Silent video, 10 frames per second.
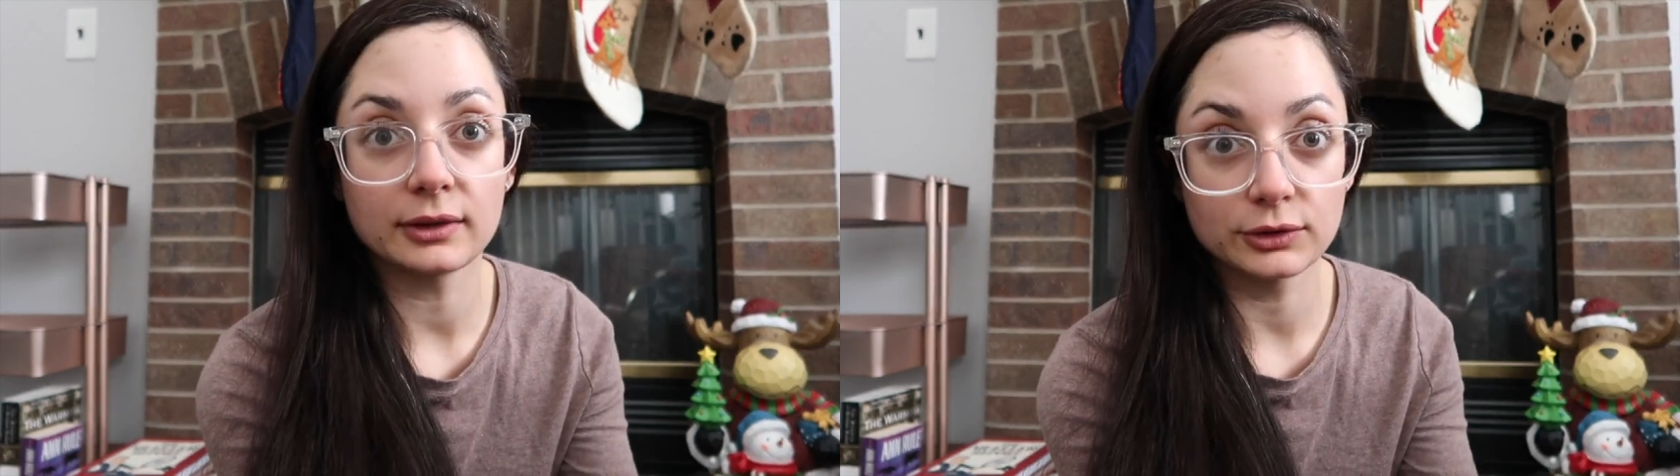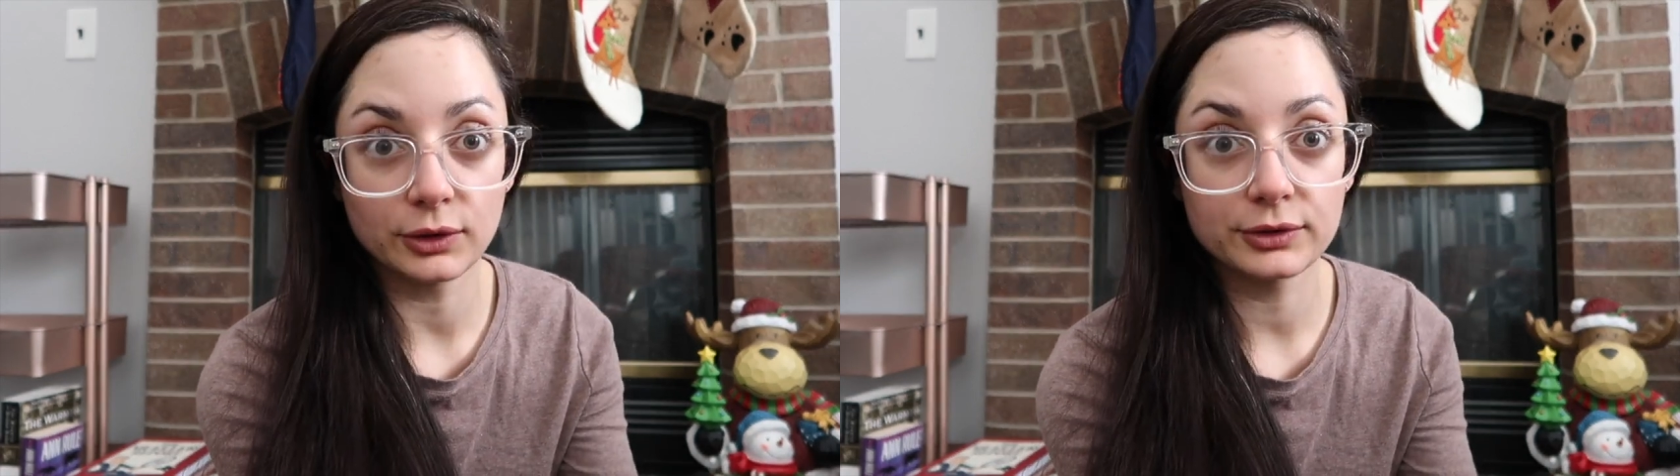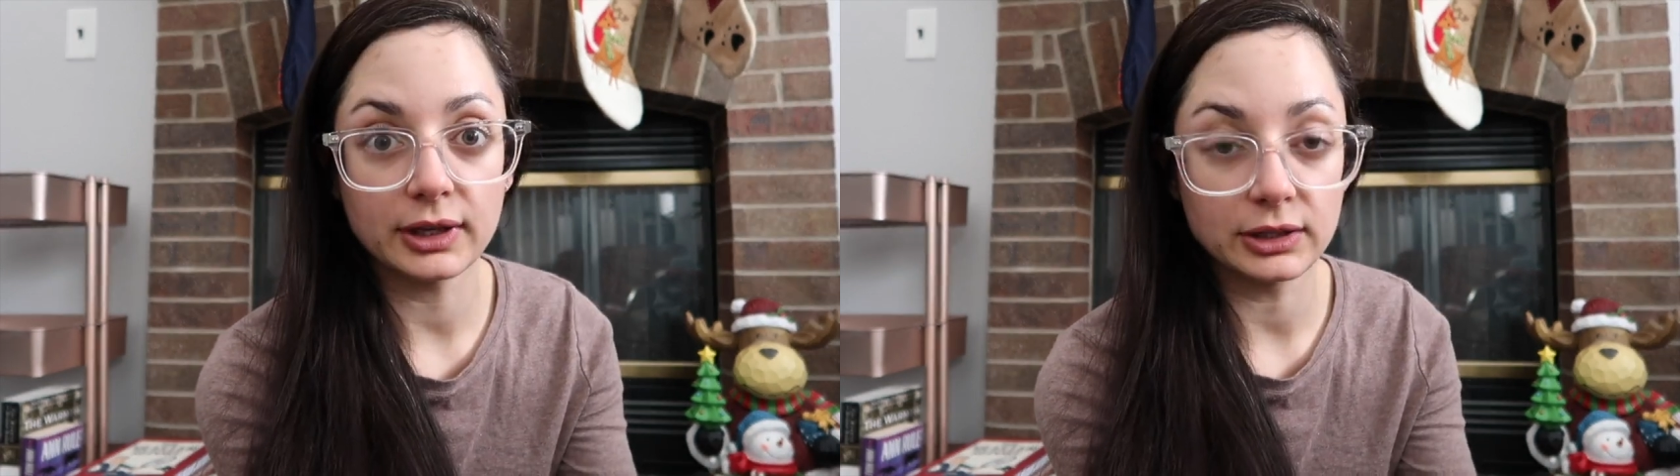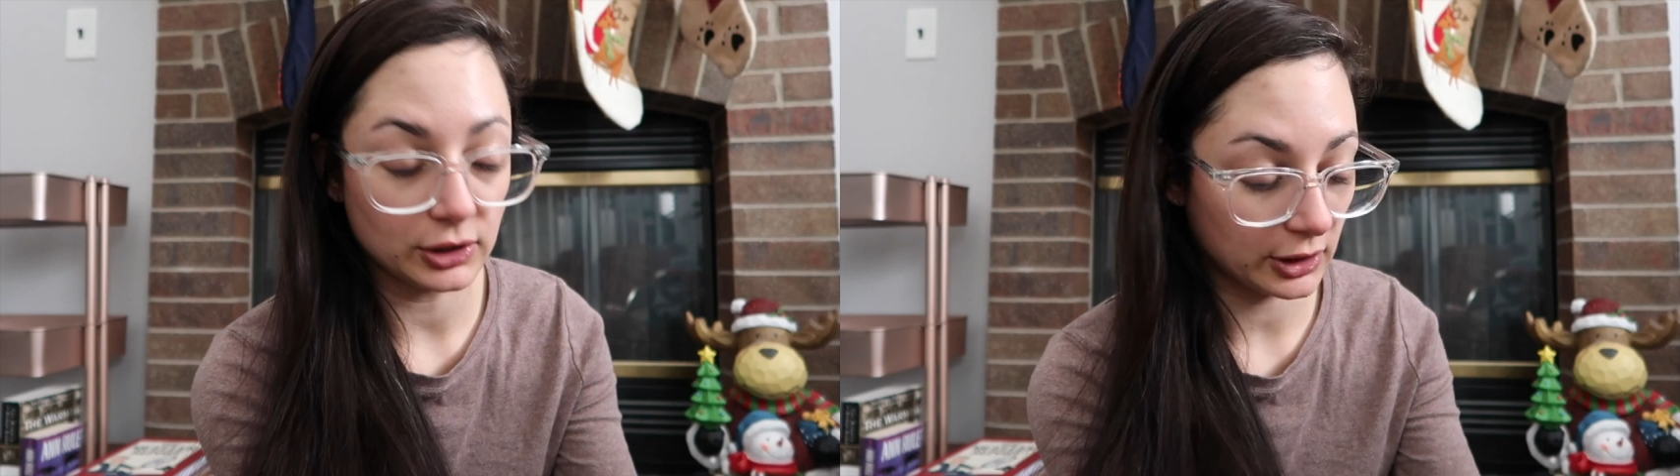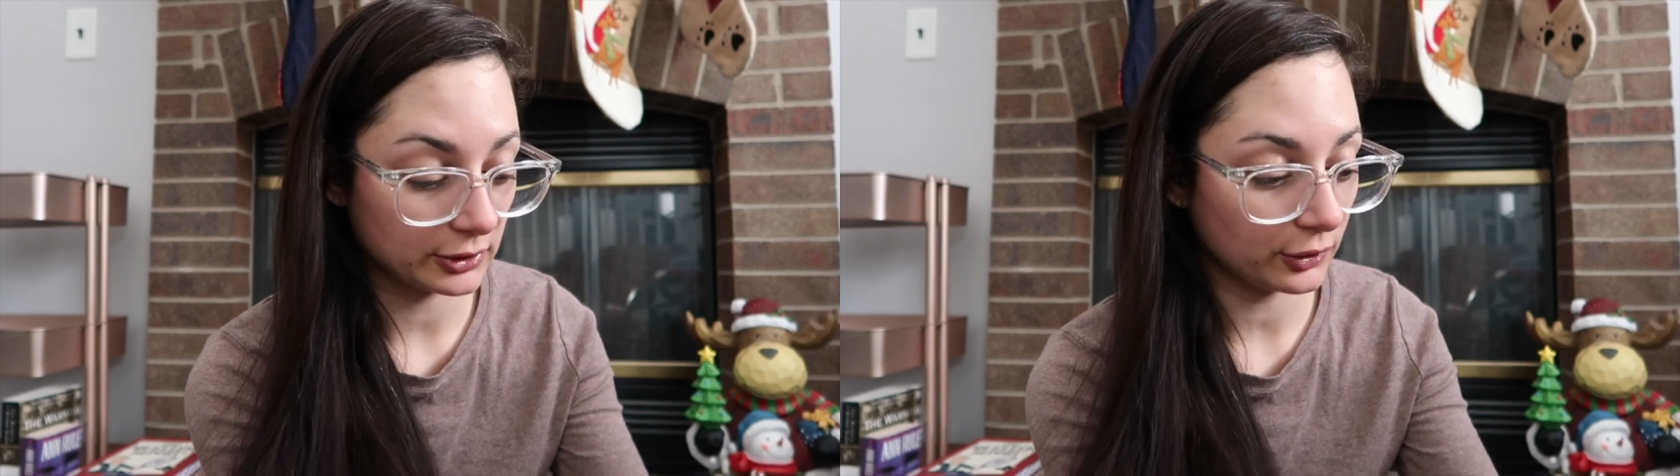adult and
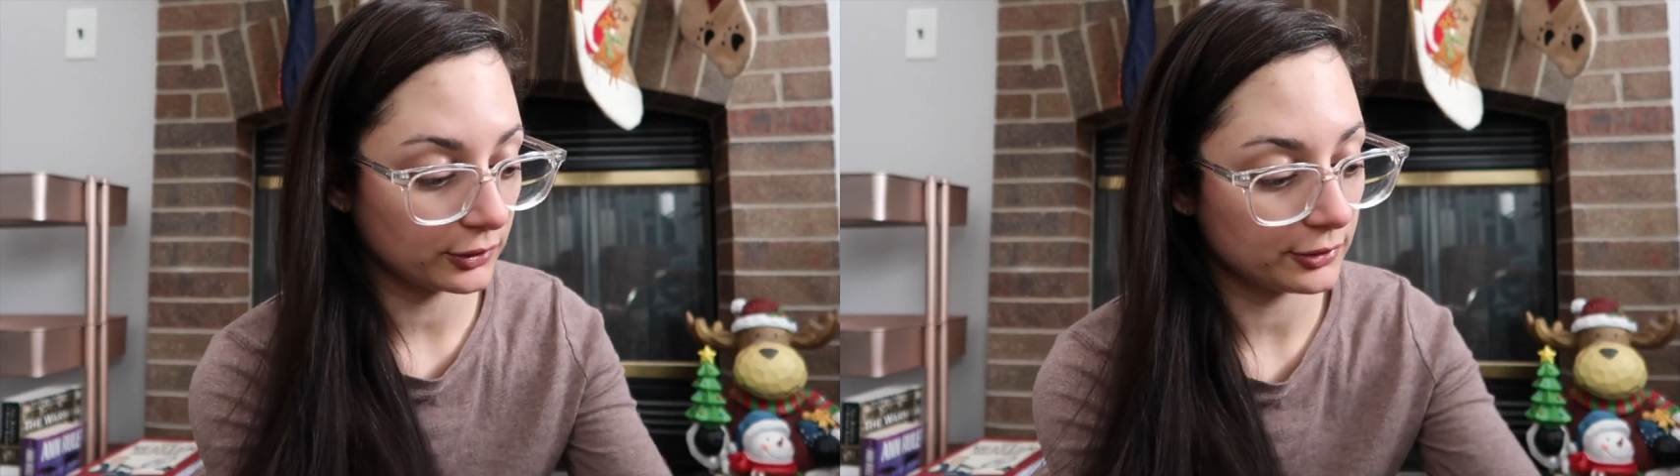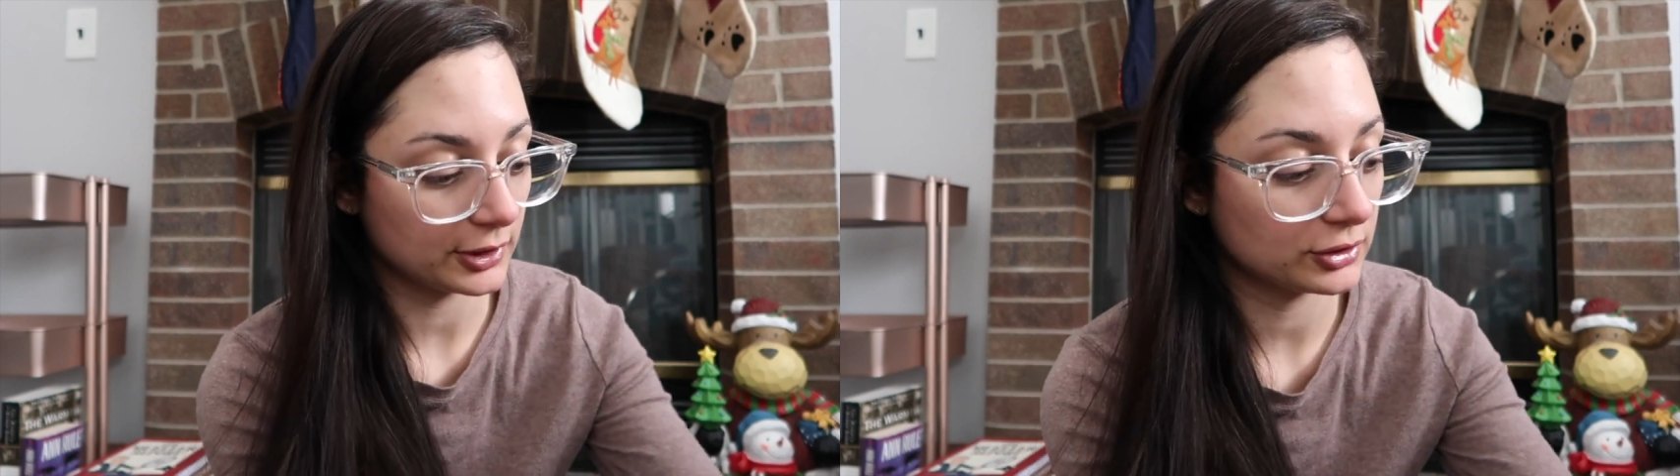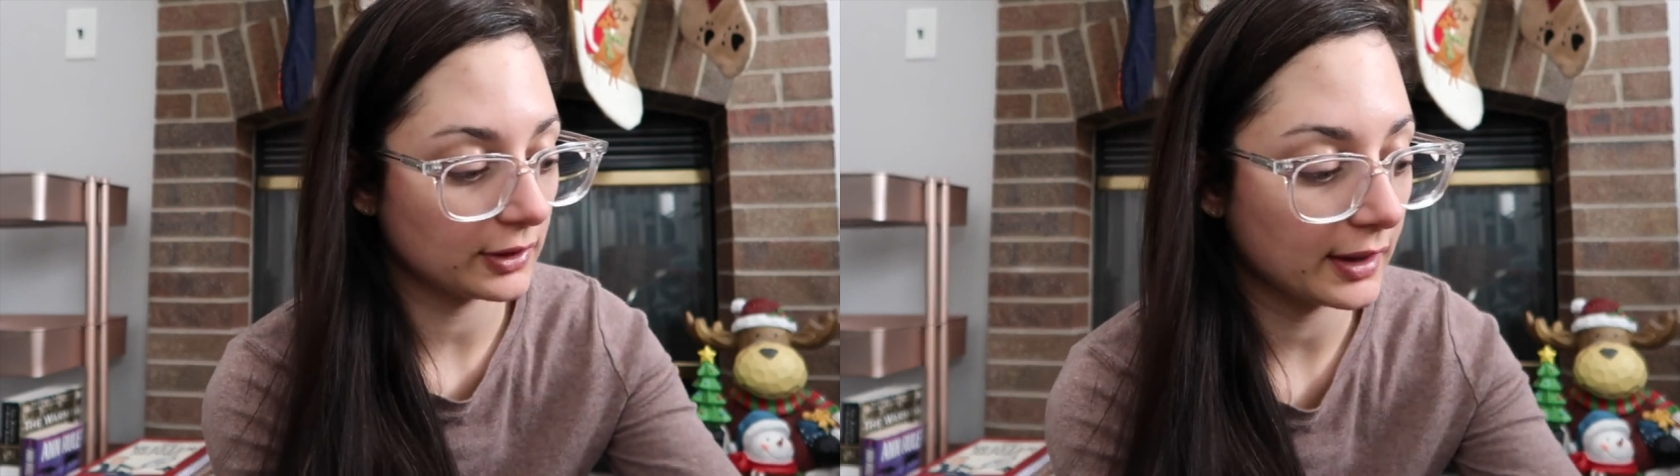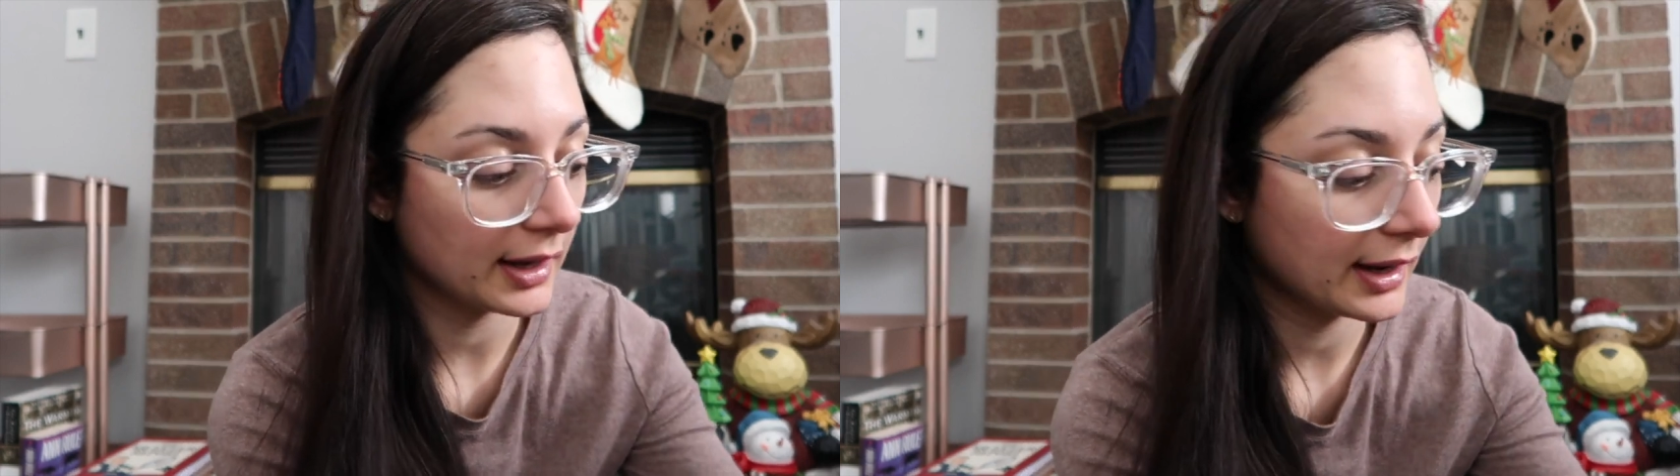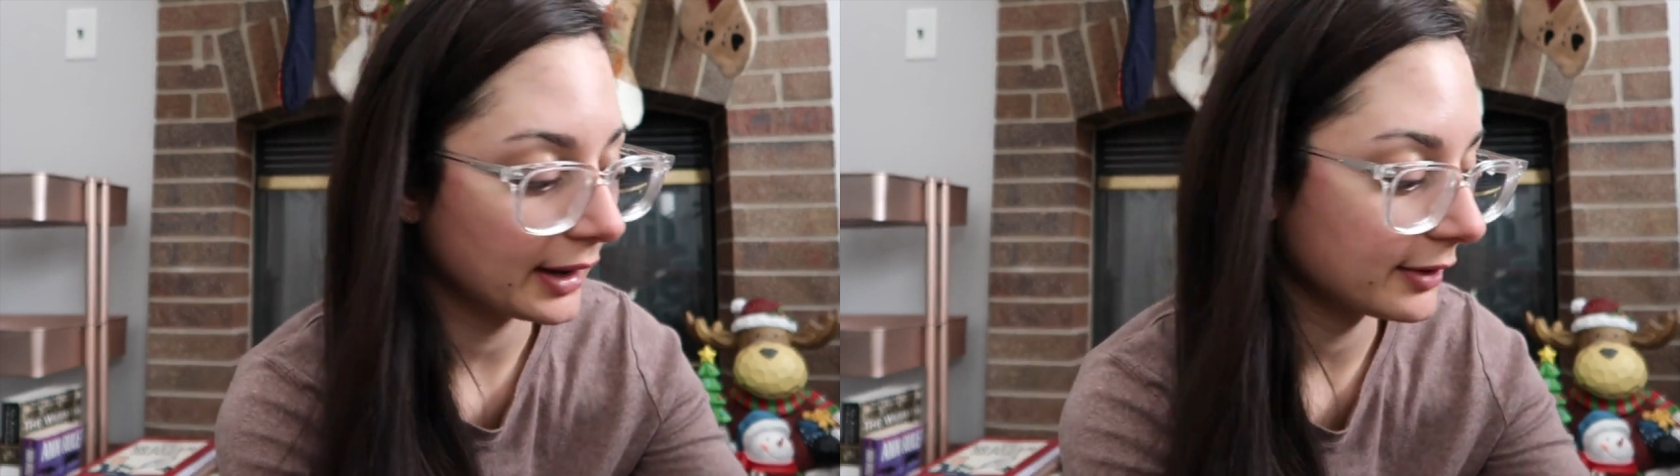young adult fiction that
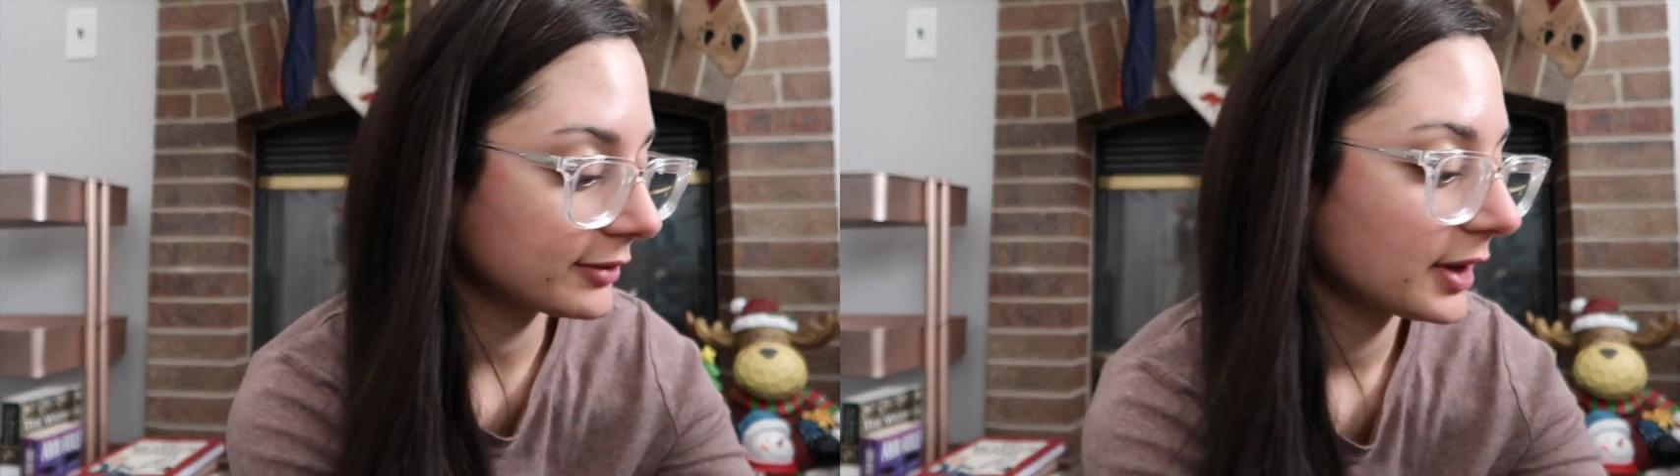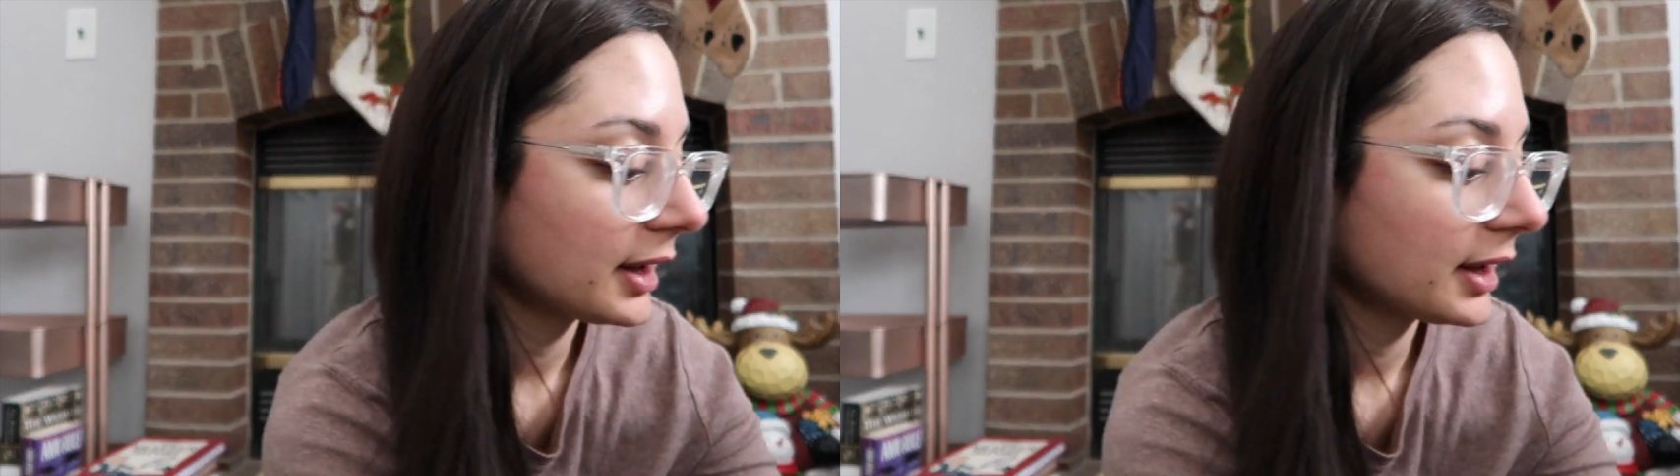I have.